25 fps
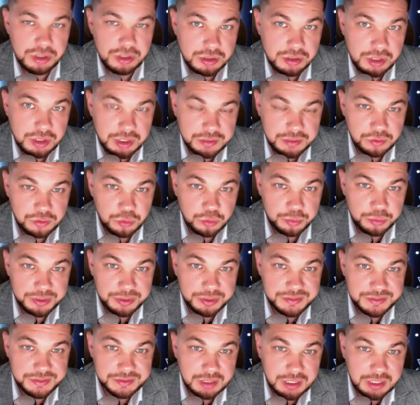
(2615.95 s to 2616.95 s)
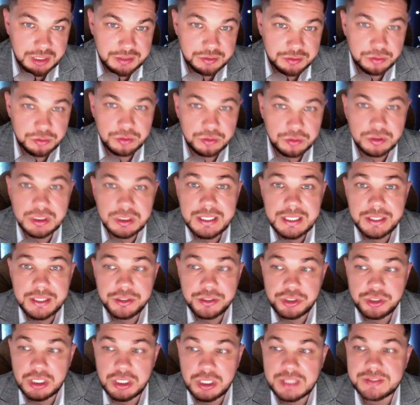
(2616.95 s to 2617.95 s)
a very interesting
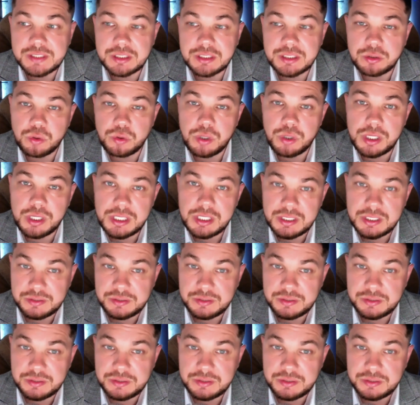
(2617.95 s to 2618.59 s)
presentation,